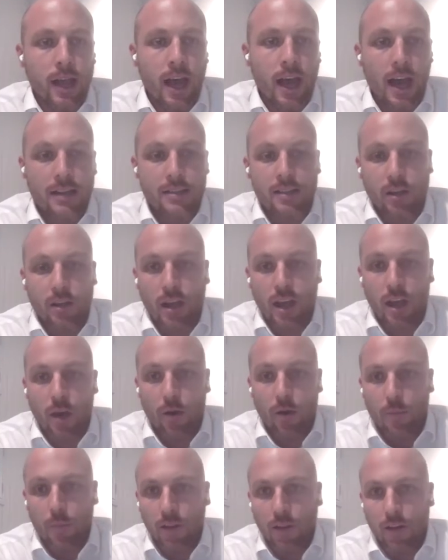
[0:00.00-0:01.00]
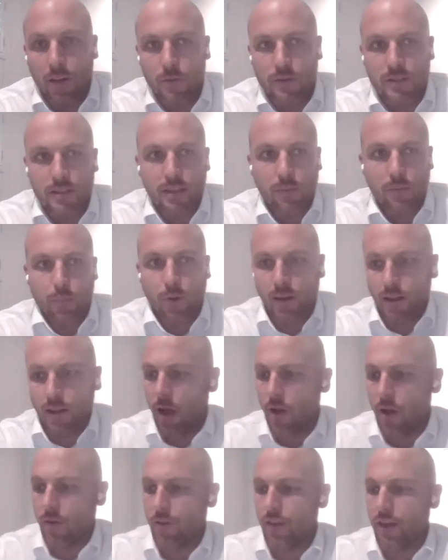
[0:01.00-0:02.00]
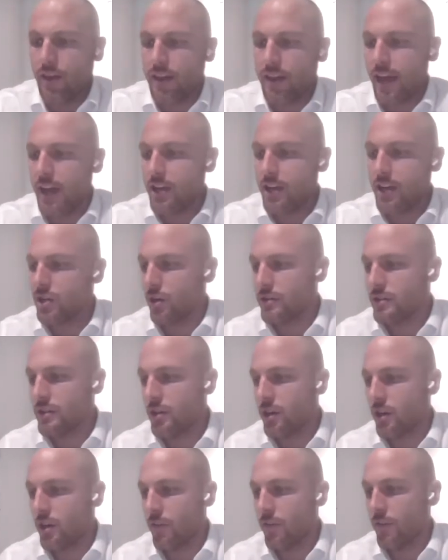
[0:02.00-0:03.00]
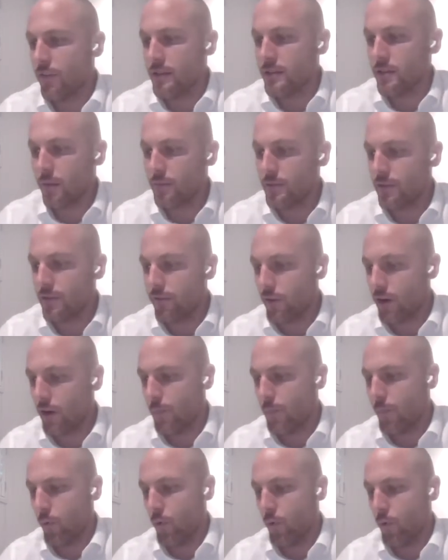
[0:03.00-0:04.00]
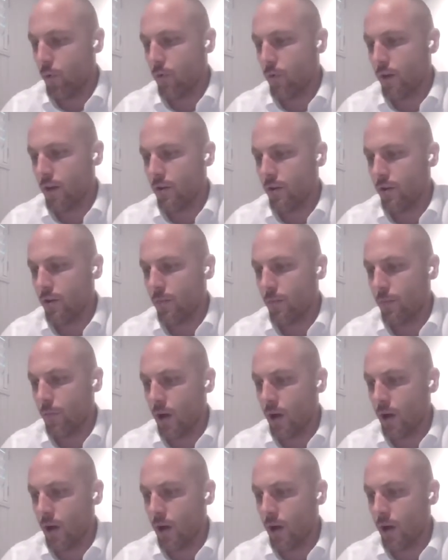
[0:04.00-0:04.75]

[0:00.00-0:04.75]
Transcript: We believe we sit pretty low on the cash cost curve, and that's obviously very important when you're a